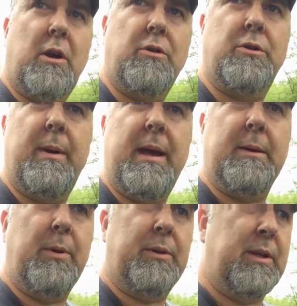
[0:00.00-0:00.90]
daughter Samantha
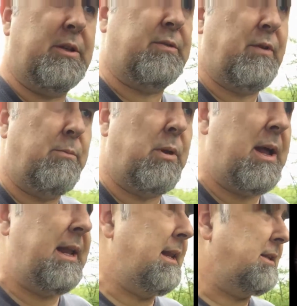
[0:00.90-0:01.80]
put this food
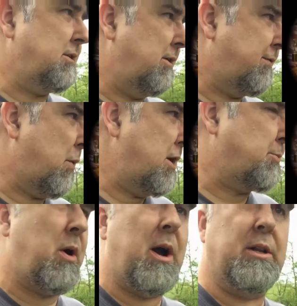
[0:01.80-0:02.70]
plot in as a 4-H
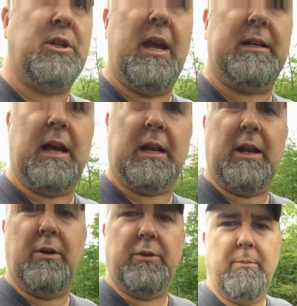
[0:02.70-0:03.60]
project. I
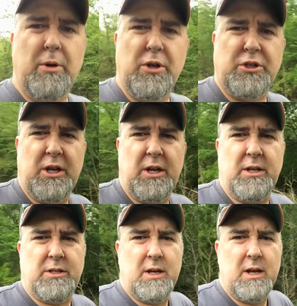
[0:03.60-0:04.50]
cleared the
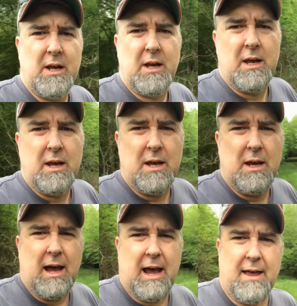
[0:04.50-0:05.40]
bushes
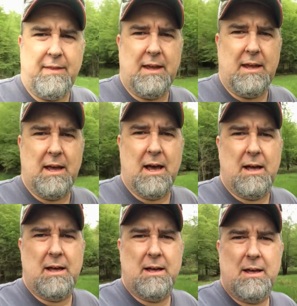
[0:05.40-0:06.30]
and the
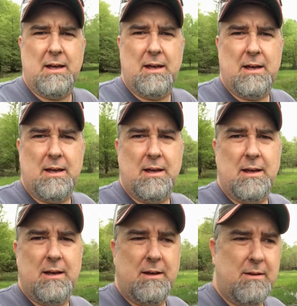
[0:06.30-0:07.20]

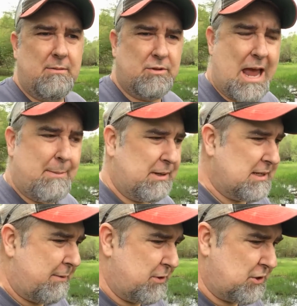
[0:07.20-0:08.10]
saplings
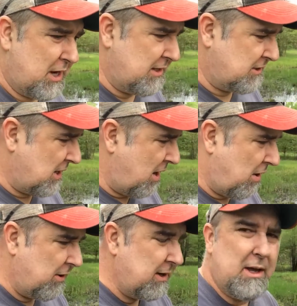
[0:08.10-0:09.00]
out with a
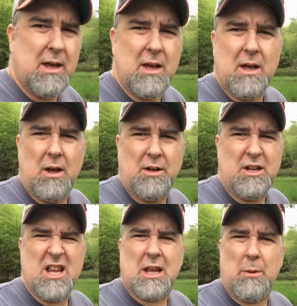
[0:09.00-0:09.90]
chainsaw,
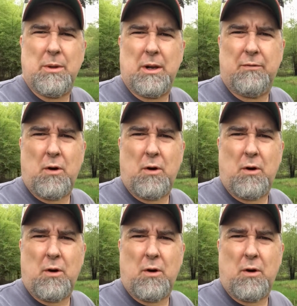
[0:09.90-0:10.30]
disc it with a little